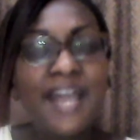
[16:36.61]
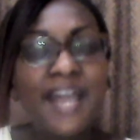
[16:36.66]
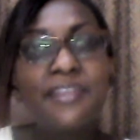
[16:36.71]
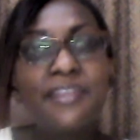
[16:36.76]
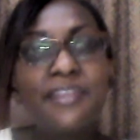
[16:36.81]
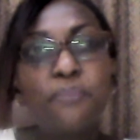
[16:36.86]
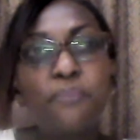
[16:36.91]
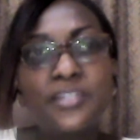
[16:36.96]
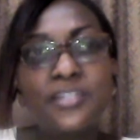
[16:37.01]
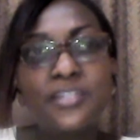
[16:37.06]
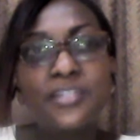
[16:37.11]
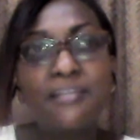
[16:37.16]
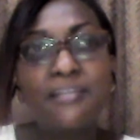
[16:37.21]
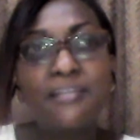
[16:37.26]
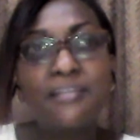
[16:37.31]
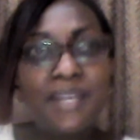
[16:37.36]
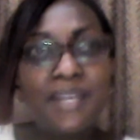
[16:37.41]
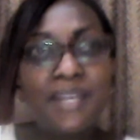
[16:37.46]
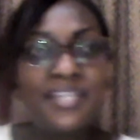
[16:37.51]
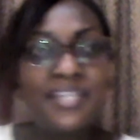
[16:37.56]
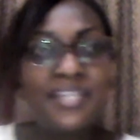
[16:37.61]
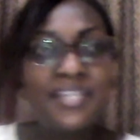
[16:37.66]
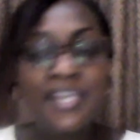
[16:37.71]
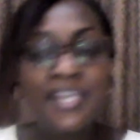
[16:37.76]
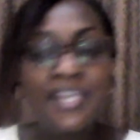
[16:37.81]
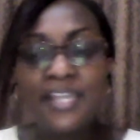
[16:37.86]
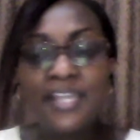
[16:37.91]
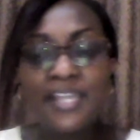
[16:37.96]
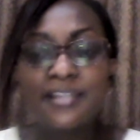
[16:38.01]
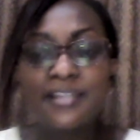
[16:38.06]
Had they put some
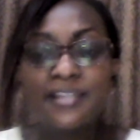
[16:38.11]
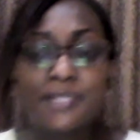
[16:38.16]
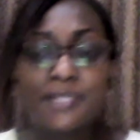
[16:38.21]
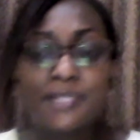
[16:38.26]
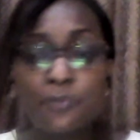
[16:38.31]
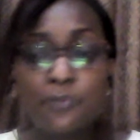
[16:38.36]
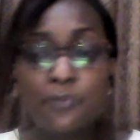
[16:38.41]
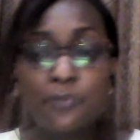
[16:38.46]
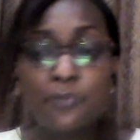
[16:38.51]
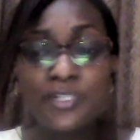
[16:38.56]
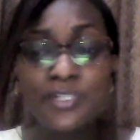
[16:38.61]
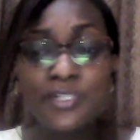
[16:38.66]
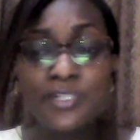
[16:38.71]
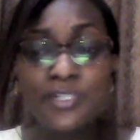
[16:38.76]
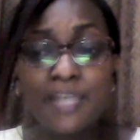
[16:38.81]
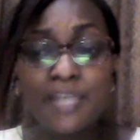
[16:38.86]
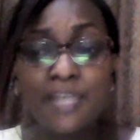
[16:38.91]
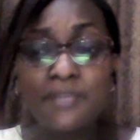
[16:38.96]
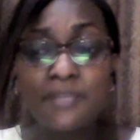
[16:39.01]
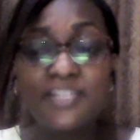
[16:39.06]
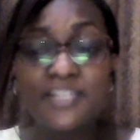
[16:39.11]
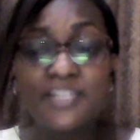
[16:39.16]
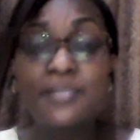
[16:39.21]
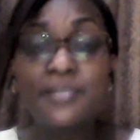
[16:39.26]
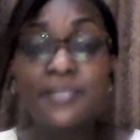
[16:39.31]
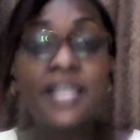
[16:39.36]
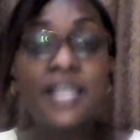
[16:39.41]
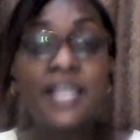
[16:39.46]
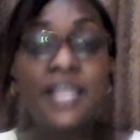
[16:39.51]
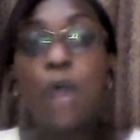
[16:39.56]
money in some small-time
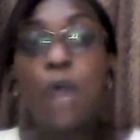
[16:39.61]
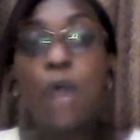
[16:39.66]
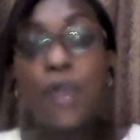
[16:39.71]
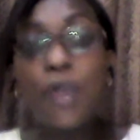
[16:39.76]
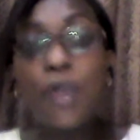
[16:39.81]
investments?